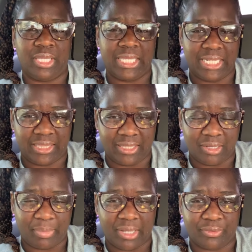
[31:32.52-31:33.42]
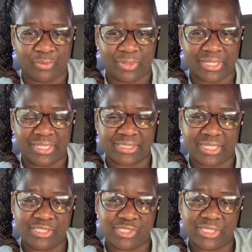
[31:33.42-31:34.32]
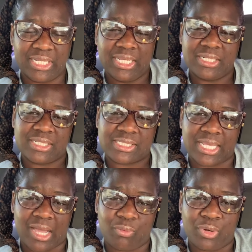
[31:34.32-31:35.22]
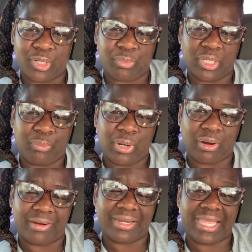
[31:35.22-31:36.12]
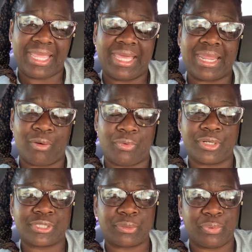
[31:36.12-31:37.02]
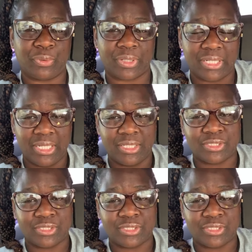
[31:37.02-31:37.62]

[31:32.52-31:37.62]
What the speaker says: anything about the organization to say, I want to be a part and I want to support.